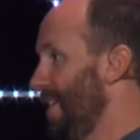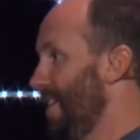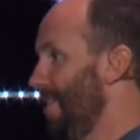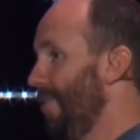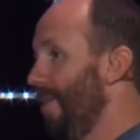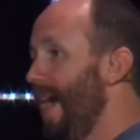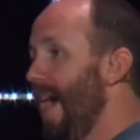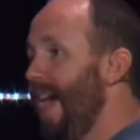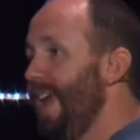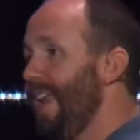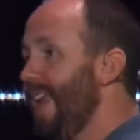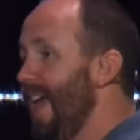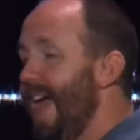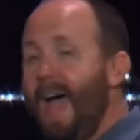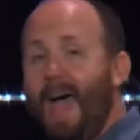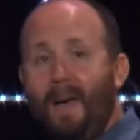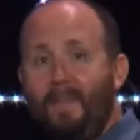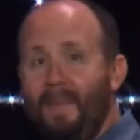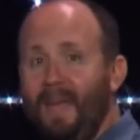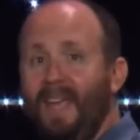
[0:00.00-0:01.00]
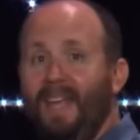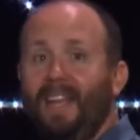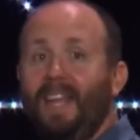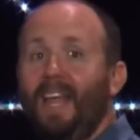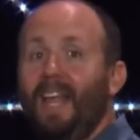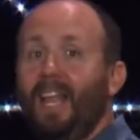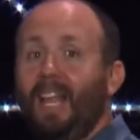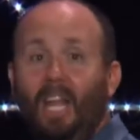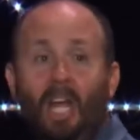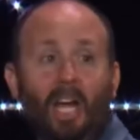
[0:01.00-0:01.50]
Right? I mean,
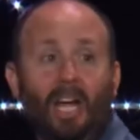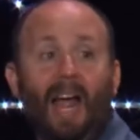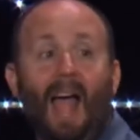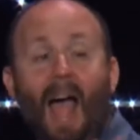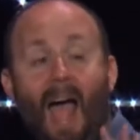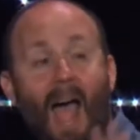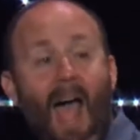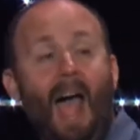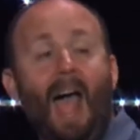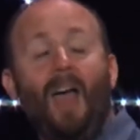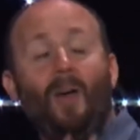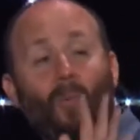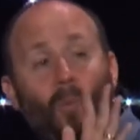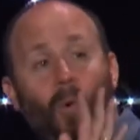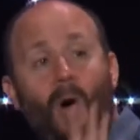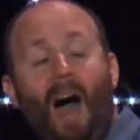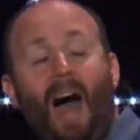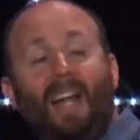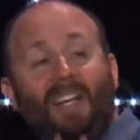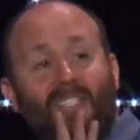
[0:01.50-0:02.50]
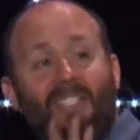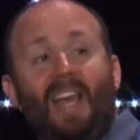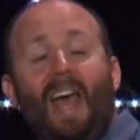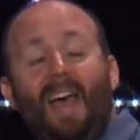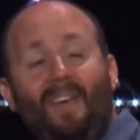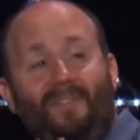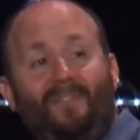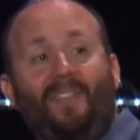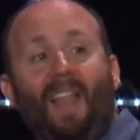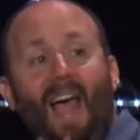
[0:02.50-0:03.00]
look, I watched
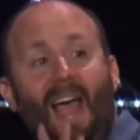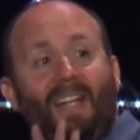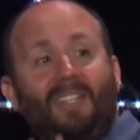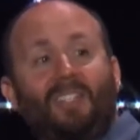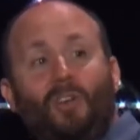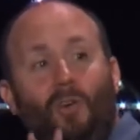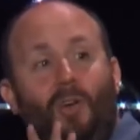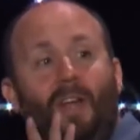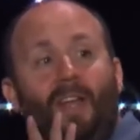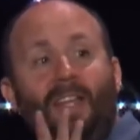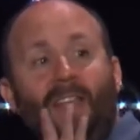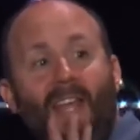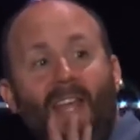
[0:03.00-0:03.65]
that flat screen